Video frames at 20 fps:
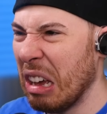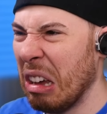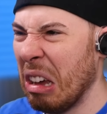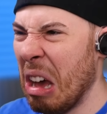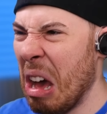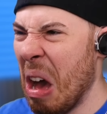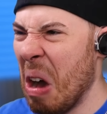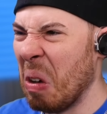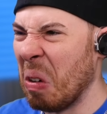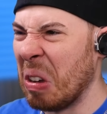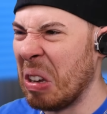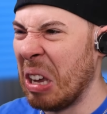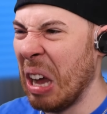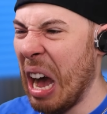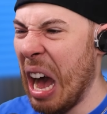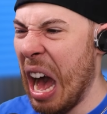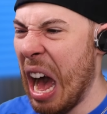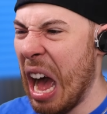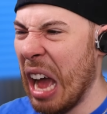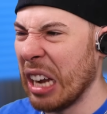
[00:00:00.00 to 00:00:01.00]
Oh,
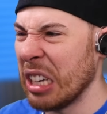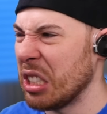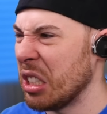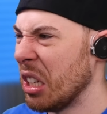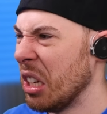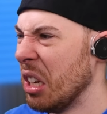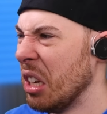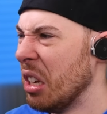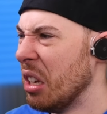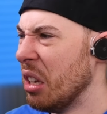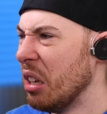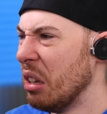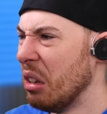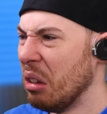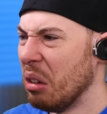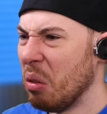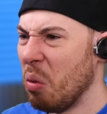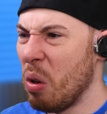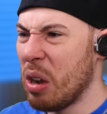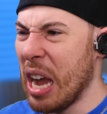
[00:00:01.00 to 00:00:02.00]
gosh!
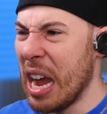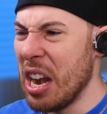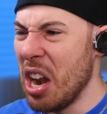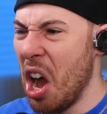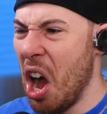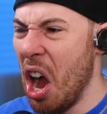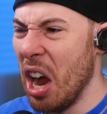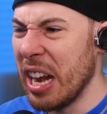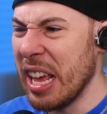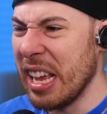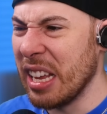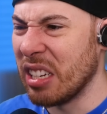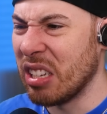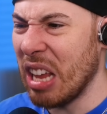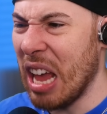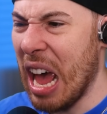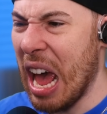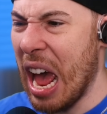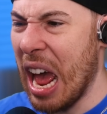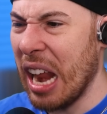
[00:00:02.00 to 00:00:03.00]
What kind of honey is
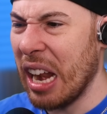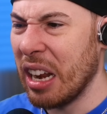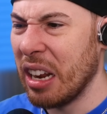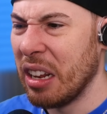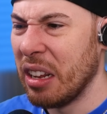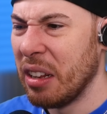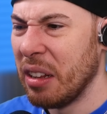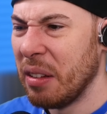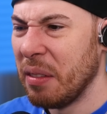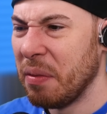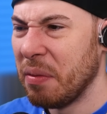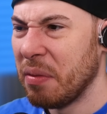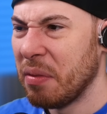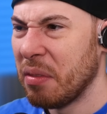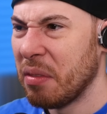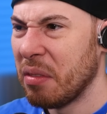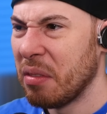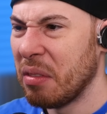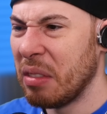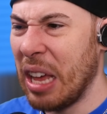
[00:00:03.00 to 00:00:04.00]
that?
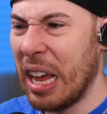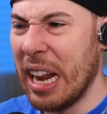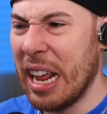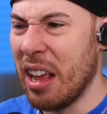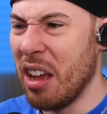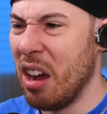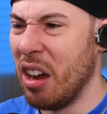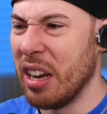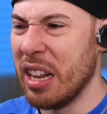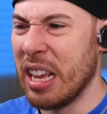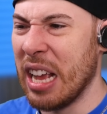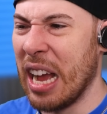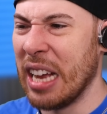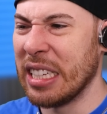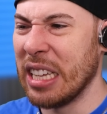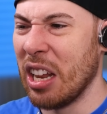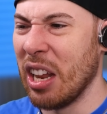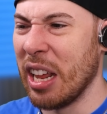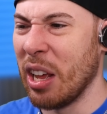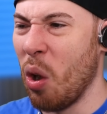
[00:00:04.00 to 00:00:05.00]
That ain't honey, guys.
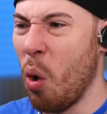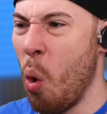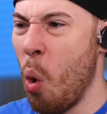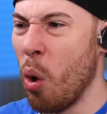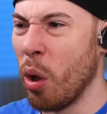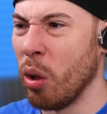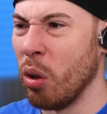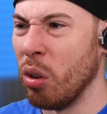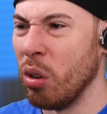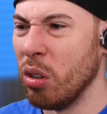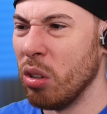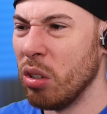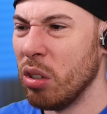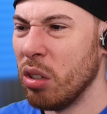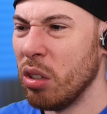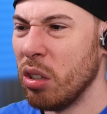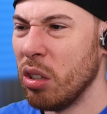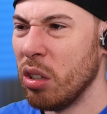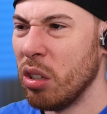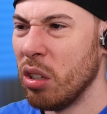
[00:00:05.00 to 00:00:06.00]
That's like oil.
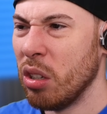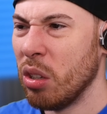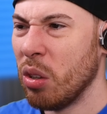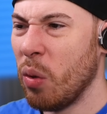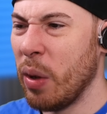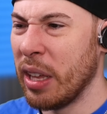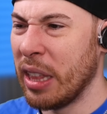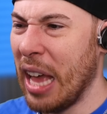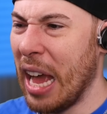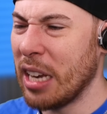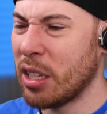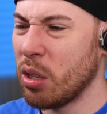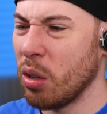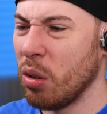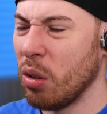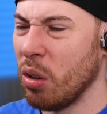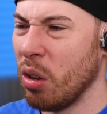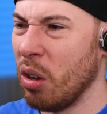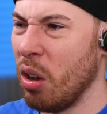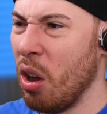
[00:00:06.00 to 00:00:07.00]
Wait, that's...
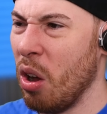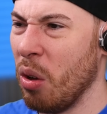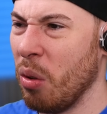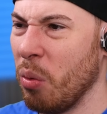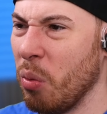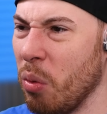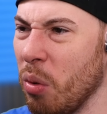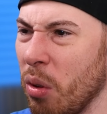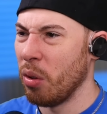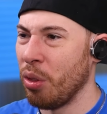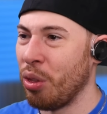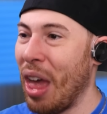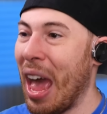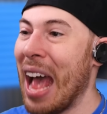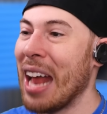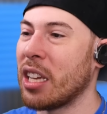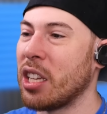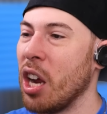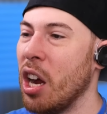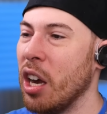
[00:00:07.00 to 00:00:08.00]
Oh,
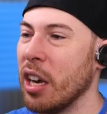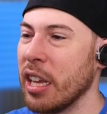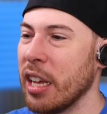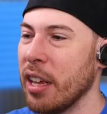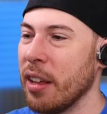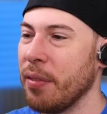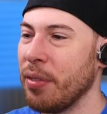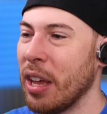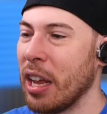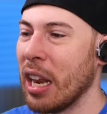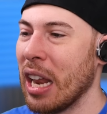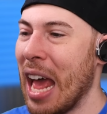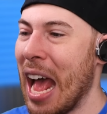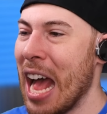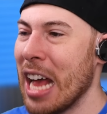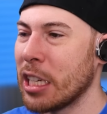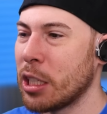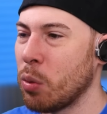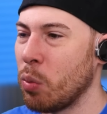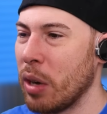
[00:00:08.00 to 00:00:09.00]
that's honey. That
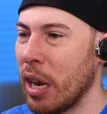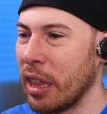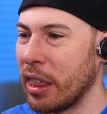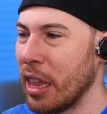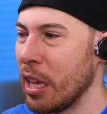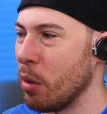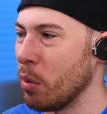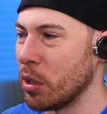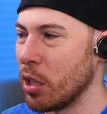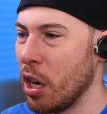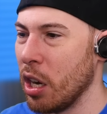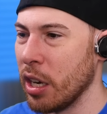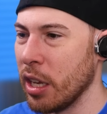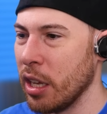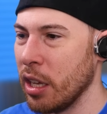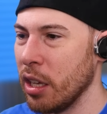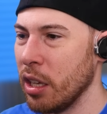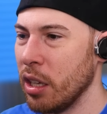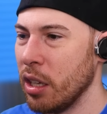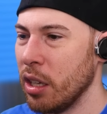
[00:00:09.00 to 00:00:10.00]
last one, I think, was honey.